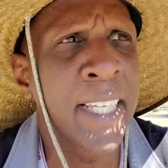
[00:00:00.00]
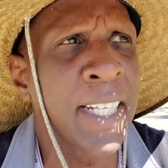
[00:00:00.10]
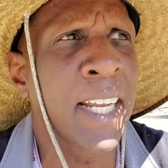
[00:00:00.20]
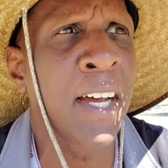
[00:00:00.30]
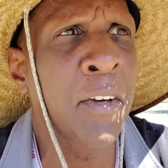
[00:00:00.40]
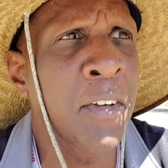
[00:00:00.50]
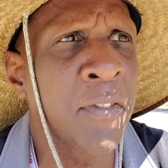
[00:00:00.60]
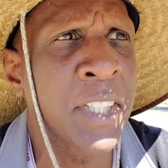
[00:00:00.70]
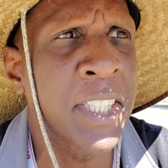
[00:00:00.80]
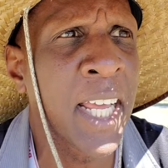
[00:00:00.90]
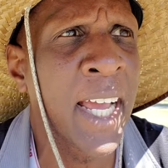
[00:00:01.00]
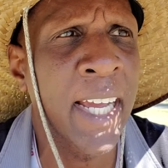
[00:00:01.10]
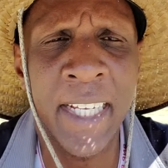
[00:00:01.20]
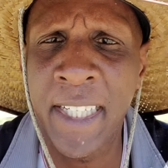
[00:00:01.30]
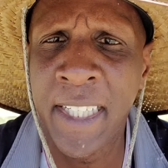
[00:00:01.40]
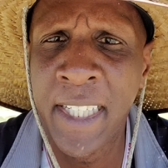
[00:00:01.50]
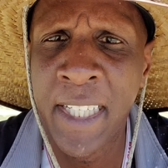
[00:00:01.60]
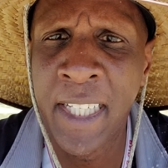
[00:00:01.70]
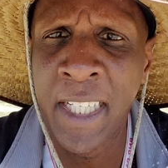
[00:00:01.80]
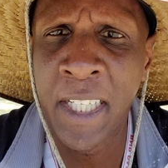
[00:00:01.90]
Get out of the stack.
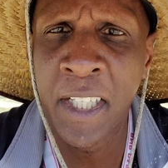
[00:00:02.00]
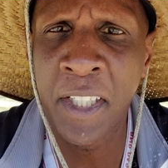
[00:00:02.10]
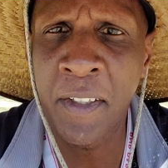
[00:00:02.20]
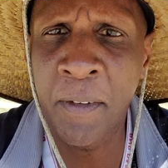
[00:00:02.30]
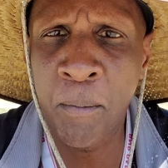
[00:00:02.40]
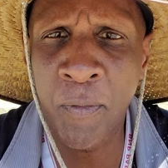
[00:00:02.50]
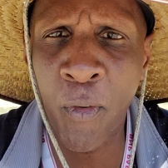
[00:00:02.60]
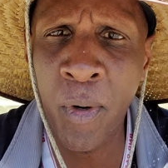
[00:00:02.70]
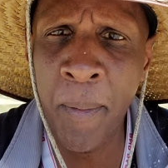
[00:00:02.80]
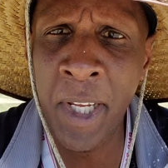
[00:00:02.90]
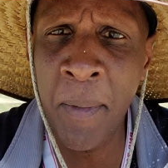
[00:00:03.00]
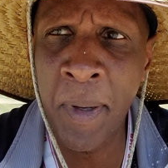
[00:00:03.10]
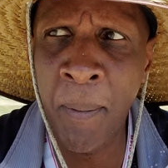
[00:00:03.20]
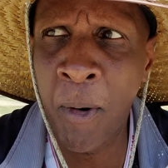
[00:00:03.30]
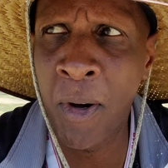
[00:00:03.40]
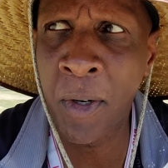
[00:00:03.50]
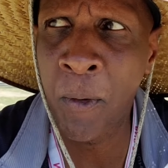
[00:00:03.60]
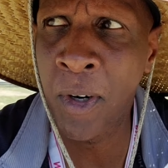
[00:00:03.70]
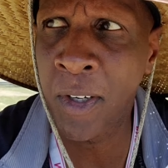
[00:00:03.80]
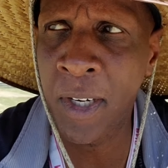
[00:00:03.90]
forty million people out of
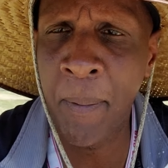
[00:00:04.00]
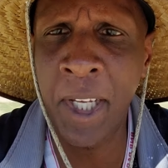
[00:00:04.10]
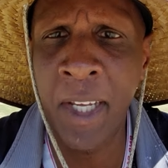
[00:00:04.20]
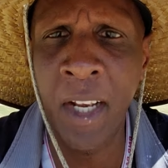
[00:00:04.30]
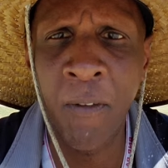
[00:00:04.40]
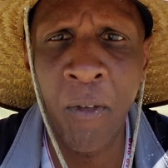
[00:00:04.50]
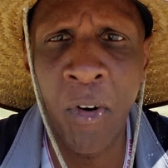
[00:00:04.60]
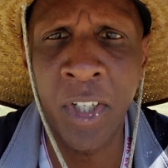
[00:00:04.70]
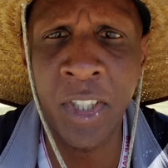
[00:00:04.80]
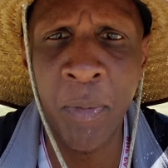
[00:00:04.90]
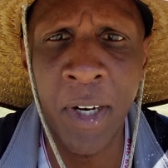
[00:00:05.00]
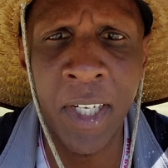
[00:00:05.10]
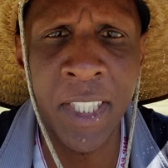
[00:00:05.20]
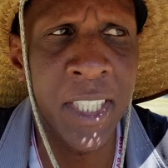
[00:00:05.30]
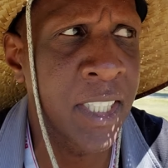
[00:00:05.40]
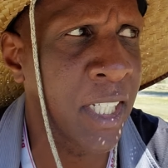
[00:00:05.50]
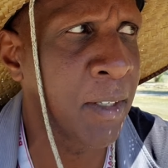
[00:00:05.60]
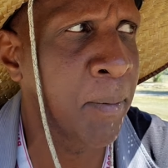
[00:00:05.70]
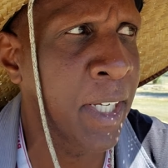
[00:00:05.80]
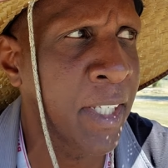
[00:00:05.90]
work. I'm in California. It's probably at least
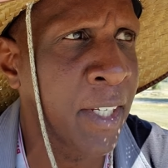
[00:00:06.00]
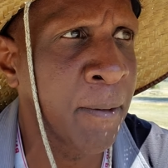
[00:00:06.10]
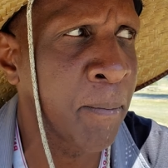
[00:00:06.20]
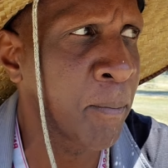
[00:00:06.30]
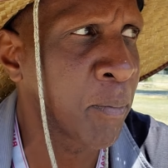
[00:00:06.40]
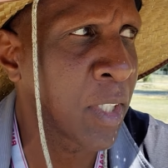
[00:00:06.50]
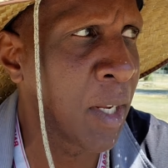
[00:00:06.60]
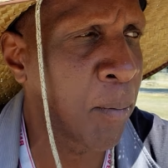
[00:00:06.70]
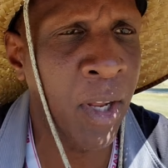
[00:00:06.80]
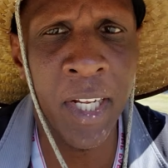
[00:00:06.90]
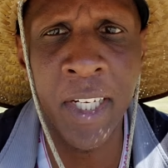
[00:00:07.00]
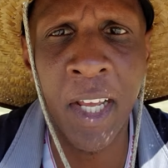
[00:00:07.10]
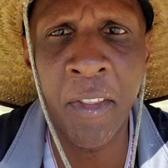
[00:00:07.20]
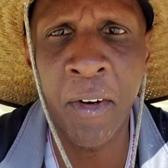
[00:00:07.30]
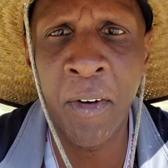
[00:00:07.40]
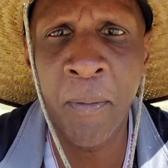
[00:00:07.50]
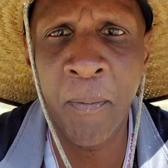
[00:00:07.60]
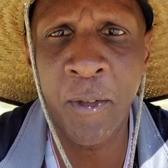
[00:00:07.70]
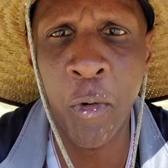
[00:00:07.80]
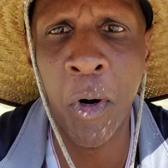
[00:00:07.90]
ten million and probably another
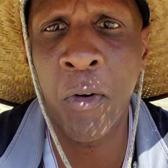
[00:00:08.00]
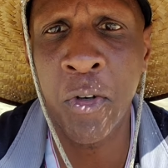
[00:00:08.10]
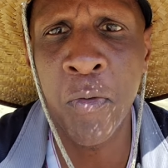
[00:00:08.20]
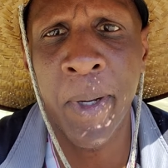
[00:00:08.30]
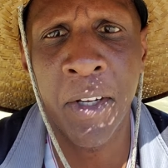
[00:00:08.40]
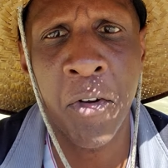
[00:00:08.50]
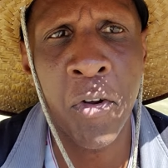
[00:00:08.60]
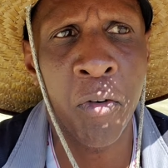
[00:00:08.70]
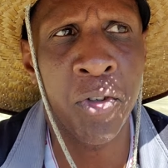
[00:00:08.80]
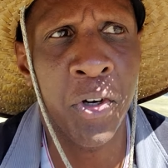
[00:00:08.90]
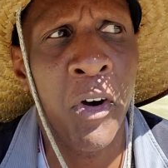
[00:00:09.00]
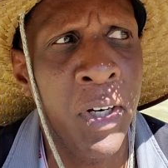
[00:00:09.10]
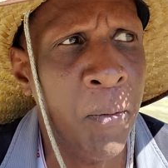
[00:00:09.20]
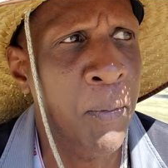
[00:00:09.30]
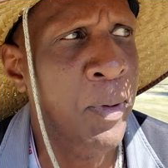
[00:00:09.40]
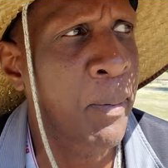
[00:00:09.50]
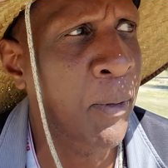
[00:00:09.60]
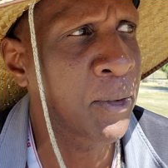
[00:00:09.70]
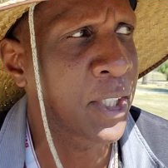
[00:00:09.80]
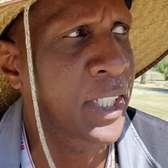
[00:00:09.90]
twelve, two million who will join them when
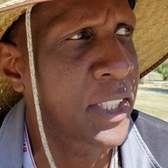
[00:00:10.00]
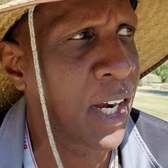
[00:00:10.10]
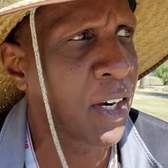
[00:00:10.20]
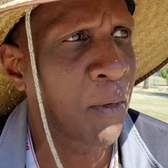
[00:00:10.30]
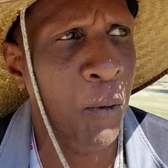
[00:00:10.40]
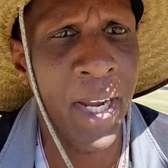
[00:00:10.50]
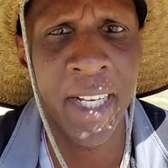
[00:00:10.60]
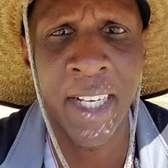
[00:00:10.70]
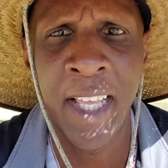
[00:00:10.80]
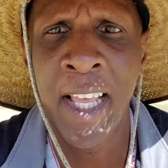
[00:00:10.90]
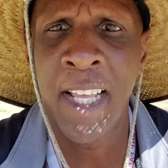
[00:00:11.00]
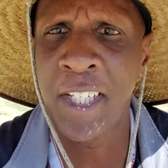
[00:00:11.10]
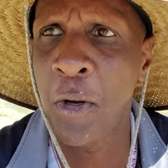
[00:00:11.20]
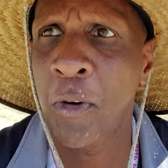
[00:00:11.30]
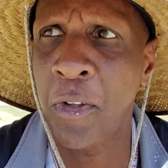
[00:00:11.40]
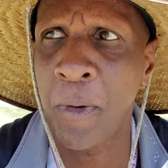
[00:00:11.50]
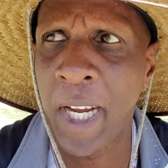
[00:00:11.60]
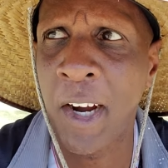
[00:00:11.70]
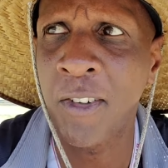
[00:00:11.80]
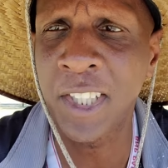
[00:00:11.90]
people get tired of waiting two or three
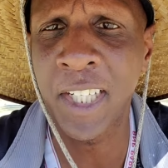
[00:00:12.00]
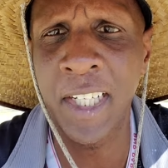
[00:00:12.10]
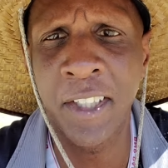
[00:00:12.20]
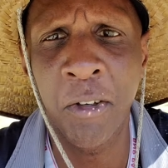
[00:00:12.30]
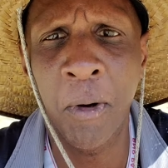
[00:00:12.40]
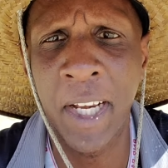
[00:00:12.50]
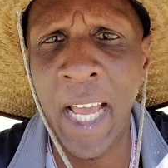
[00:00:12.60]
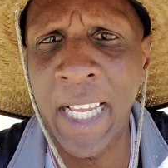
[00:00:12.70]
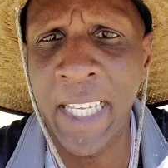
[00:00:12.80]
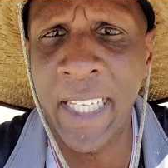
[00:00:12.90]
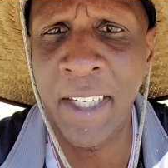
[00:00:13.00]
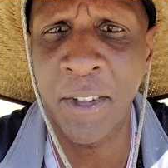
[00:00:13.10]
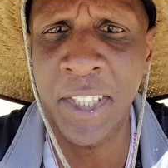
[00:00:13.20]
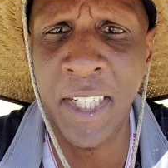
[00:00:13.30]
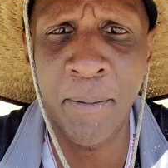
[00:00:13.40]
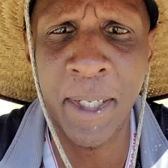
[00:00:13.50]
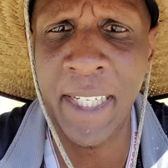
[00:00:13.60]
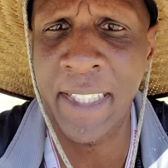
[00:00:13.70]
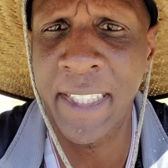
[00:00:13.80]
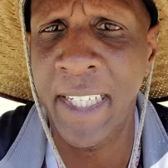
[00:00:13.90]
hours to get into a Nike or something
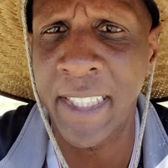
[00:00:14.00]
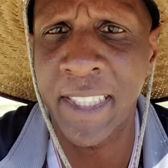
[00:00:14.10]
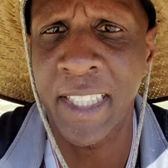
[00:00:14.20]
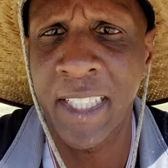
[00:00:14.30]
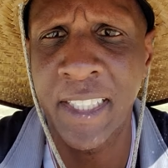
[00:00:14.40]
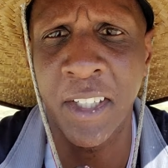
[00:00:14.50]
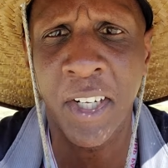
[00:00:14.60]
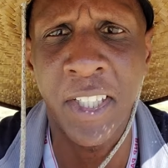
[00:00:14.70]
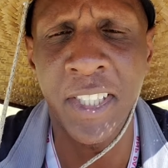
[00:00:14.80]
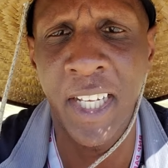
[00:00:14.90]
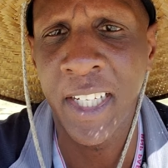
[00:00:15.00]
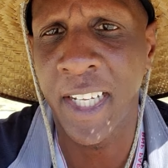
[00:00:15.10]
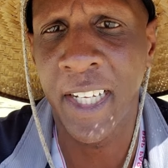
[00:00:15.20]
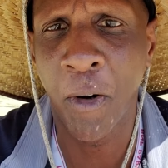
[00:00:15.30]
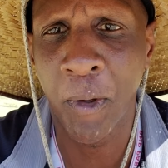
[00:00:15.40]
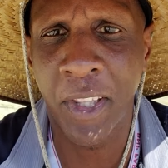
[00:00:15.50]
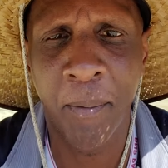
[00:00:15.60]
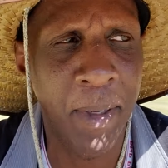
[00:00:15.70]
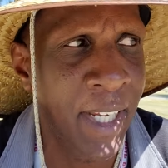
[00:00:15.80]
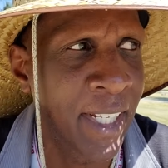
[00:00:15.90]
like that until they just say, hey, the hell with
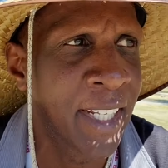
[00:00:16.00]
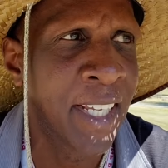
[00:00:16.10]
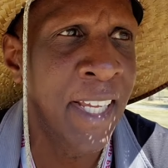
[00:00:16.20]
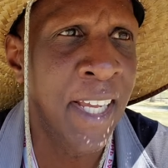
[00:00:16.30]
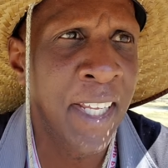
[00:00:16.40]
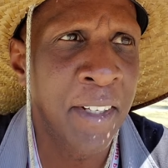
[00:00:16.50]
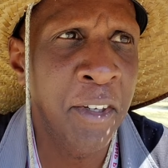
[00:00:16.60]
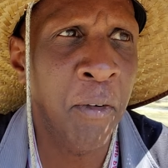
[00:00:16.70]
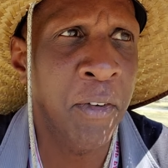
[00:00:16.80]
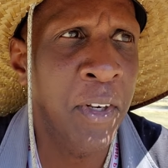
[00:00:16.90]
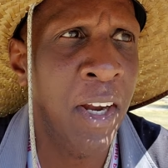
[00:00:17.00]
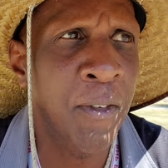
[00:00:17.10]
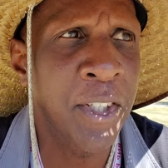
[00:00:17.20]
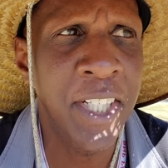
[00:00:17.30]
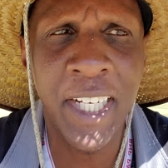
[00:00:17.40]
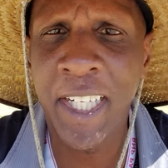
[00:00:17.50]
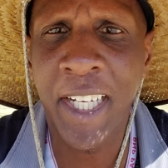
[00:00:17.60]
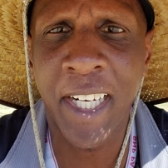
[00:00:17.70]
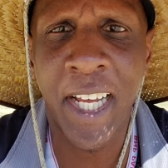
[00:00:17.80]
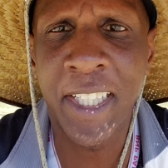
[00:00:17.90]
it, man. You'll never see
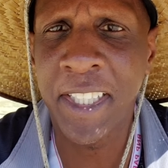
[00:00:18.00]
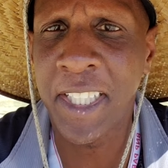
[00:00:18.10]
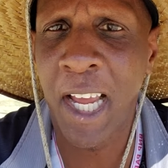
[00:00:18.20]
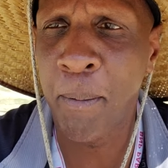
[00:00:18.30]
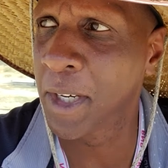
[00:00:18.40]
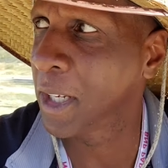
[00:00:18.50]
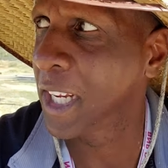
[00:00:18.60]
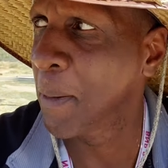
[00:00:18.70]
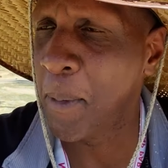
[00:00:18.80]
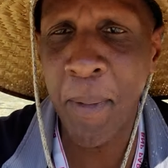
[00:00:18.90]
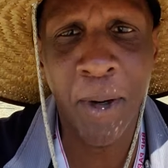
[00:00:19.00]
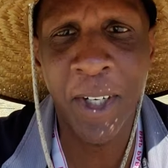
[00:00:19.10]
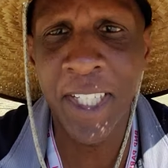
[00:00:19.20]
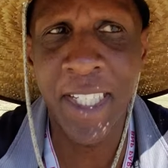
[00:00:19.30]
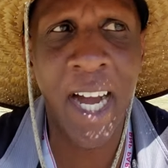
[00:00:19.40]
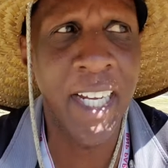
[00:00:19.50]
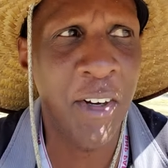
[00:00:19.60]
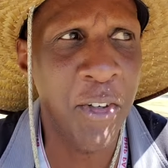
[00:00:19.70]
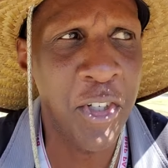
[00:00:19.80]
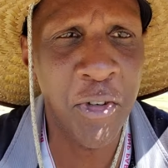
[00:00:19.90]
anything like this happen again. People could die
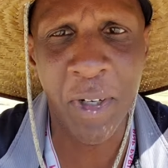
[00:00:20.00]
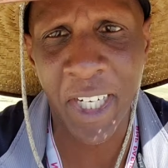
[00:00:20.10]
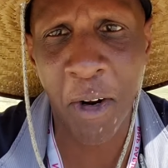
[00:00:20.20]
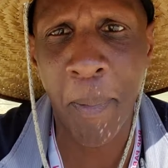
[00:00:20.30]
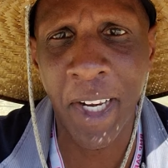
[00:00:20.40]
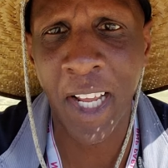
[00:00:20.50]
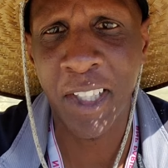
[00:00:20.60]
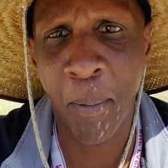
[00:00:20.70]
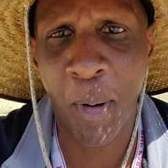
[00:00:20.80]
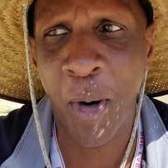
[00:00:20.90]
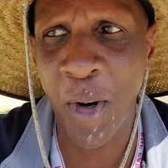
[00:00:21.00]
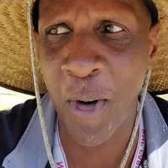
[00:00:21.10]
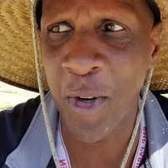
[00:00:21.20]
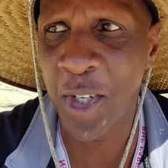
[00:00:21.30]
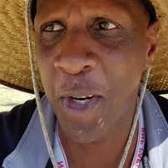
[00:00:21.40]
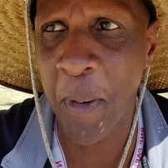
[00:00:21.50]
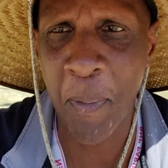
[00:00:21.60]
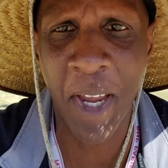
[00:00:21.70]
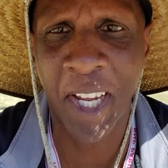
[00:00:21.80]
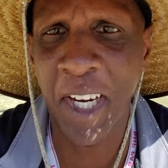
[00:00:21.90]
on the street. They'll be like the purge. They'll be
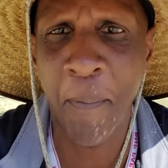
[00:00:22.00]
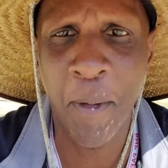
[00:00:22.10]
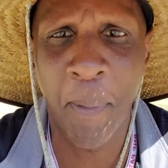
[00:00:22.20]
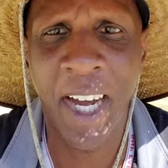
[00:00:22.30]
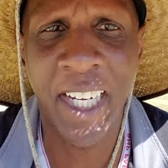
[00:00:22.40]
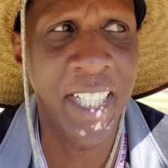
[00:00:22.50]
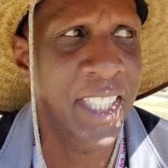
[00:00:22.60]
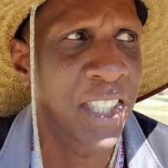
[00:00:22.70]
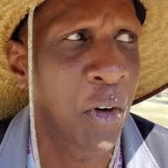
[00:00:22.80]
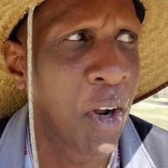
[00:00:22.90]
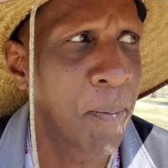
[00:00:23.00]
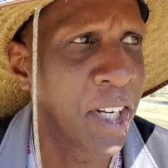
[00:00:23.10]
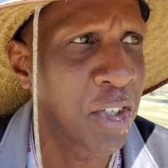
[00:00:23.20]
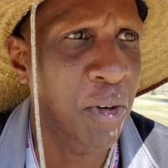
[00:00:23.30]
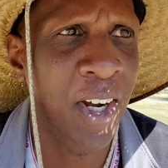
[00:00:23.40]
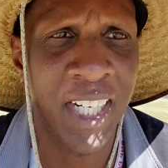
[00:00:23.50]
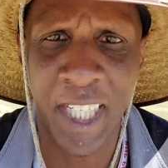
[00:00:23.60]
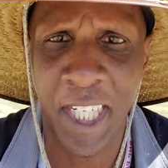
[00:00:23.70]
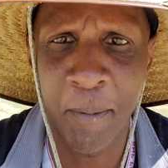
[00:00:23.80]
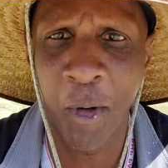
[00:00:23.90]
picking up the bodies, throw them in a truck,
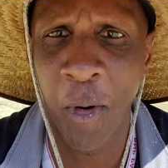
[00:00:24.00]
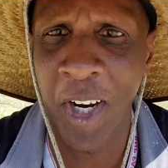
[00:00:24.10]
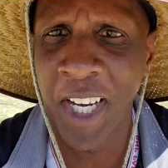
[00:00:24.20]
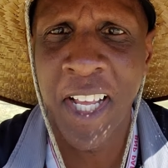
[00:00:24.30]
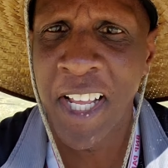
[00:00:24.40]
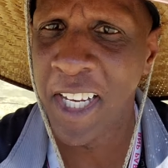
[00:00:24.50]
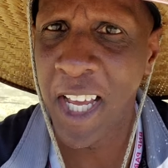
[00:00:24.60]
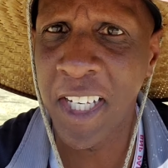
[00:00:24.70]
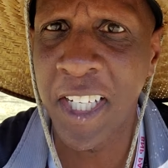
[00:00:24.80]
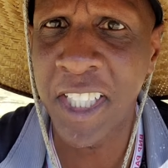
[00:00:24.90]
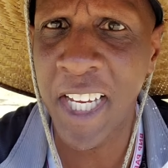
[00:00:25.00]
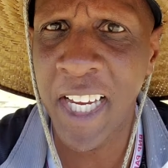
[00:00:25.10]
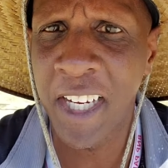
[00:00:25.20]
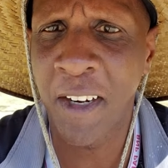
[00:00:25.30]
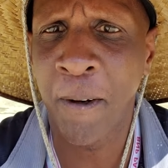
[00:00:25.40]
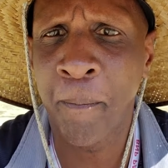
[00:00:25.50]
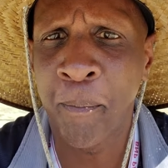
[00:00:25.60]
keep going. Nothing to see here.